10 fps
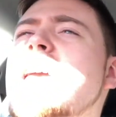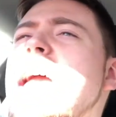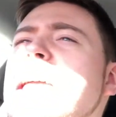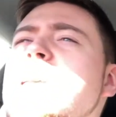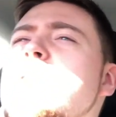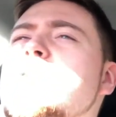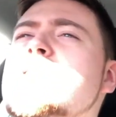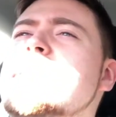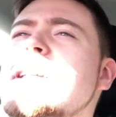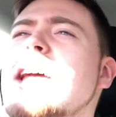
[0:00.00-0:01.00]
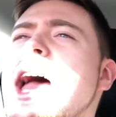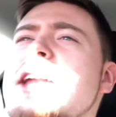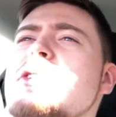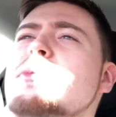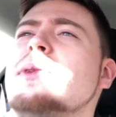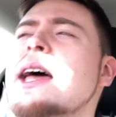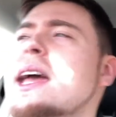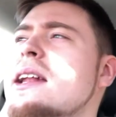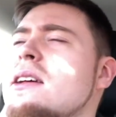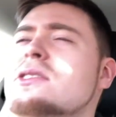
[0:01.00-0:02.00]
and you just end up
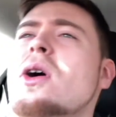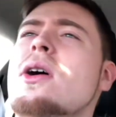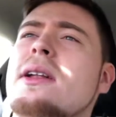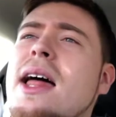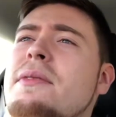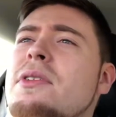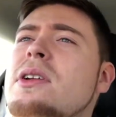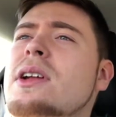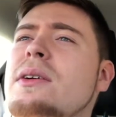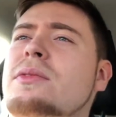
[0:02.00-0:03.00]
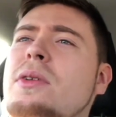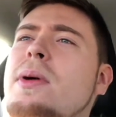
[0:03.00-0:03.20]
playing a starting eleven for a